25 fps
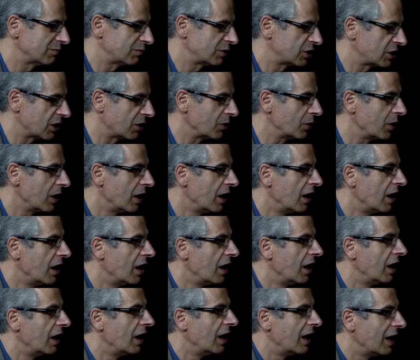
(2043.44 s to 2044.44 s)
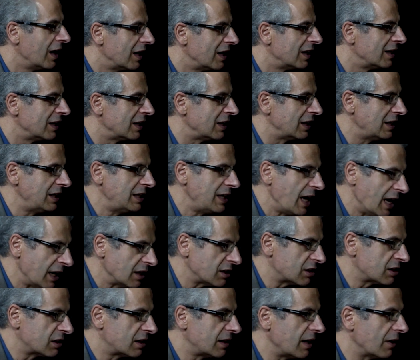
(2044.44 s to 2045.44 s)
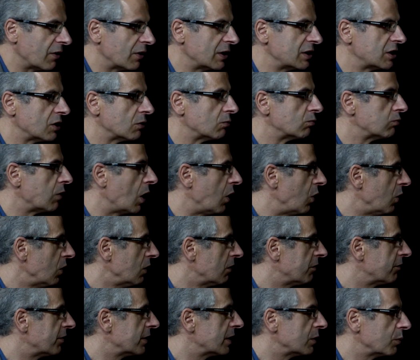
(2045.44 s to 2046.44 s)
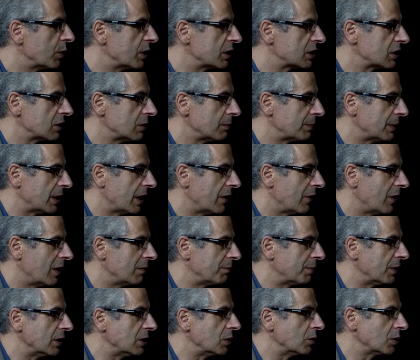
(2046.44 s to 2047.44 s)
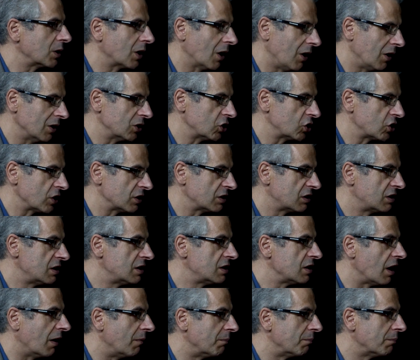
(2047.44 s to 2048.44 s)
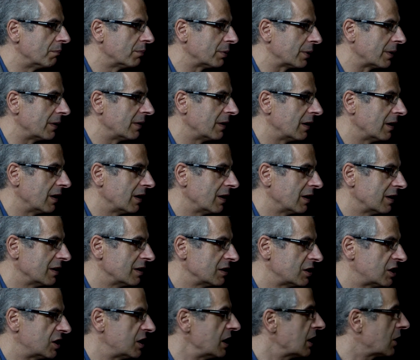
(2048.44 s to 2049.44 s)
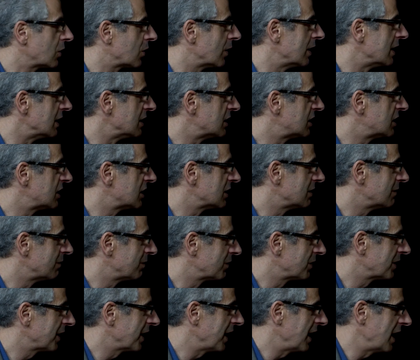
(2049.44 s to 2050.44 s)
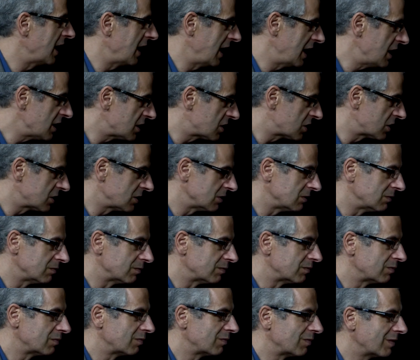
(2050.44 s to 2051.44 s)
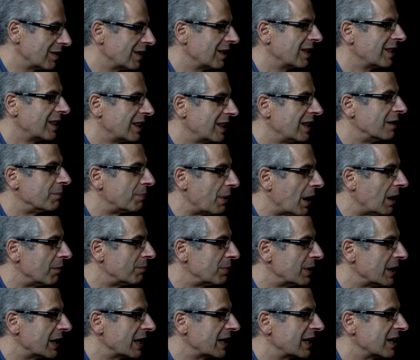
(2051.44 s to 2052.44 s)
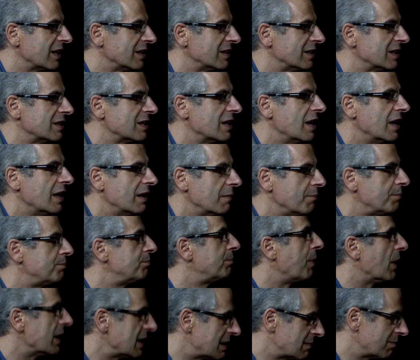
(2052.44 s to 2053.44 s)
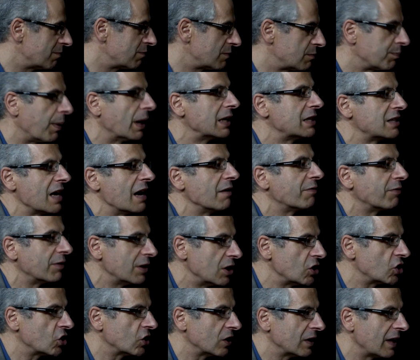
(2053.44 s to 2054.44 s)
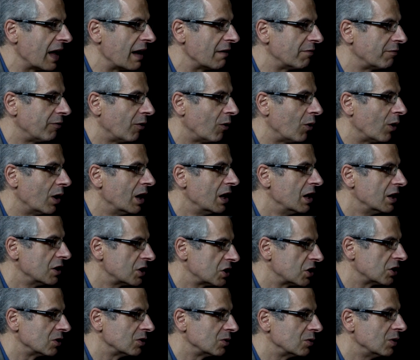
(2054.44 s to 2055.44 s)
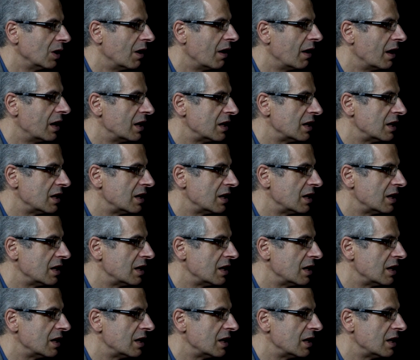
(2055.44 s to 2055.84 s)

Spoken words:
So yes, there is a role for the whistleblower, but you can't just dump secrets into the public and by definition, therefore, to